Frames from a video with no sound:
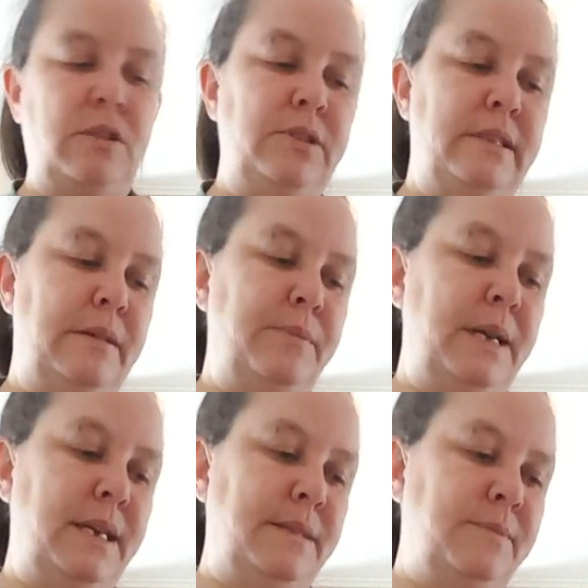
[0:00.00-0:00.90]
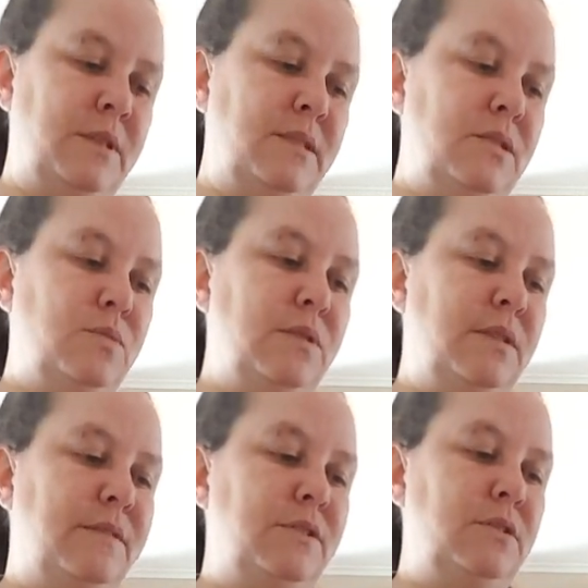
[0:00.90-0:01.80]
cleaned that pan. That's what I'll
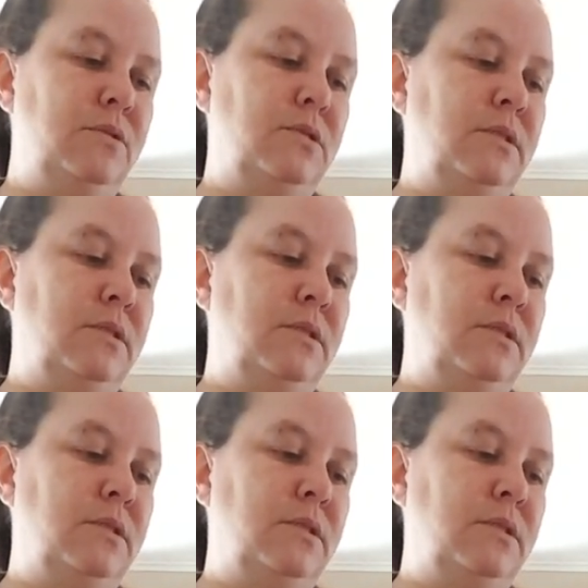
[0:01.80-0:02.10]
have to use.